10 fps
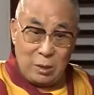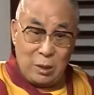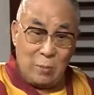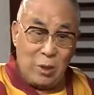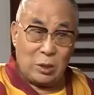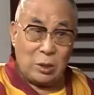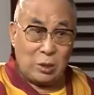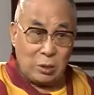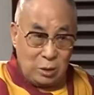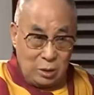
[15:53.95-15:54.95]
among
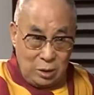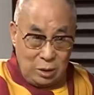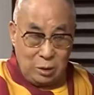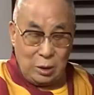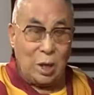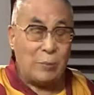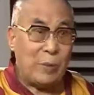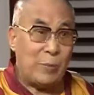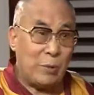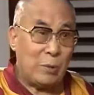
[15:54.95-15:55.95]
the young
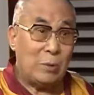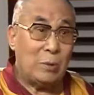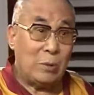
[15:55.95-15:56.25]
people,